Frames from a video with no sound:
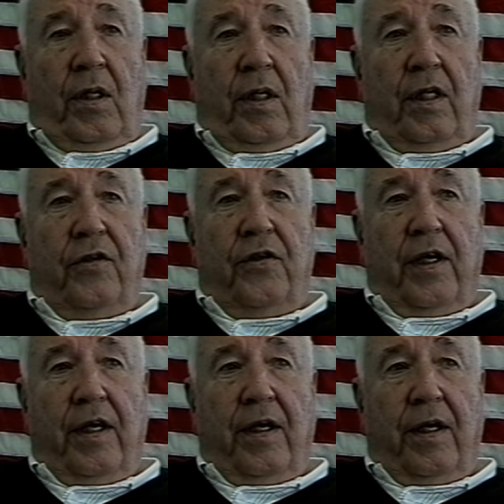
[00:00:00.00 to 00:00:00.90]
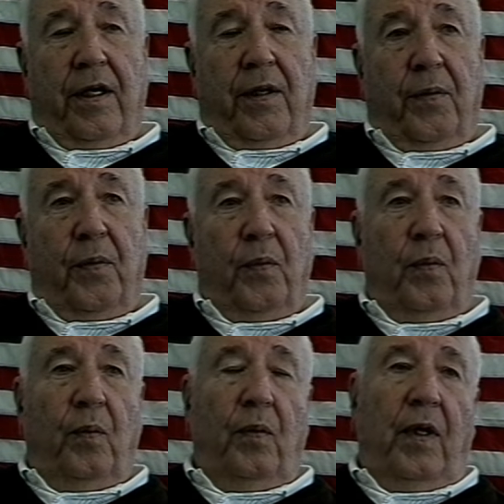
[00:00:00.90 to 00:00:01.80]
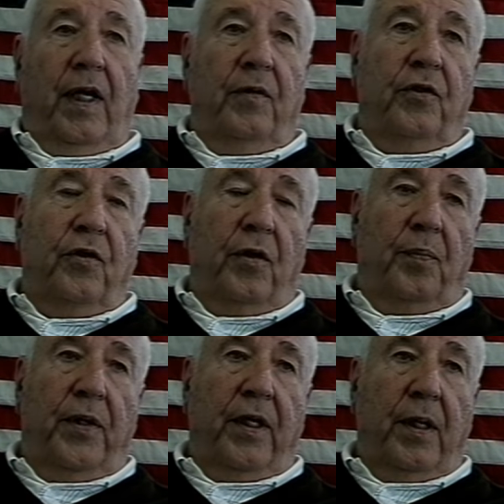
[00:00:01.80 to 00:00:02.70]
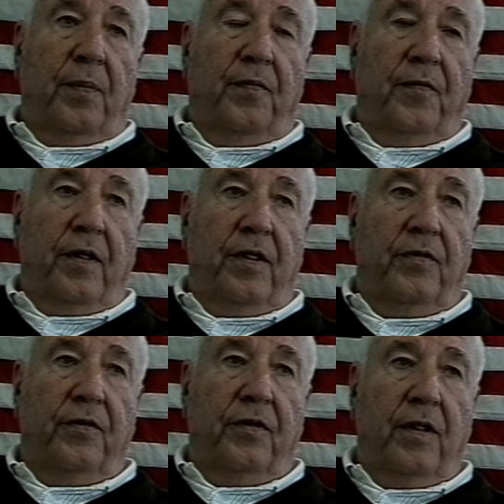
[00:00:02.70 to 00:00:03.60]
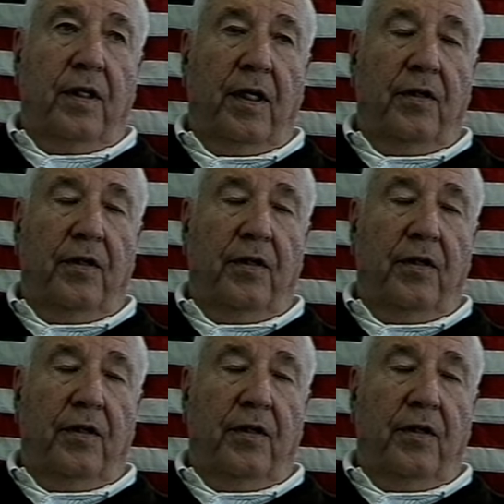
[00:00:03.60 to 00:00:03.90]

let's see, uh, I was going to pick up Phyllis in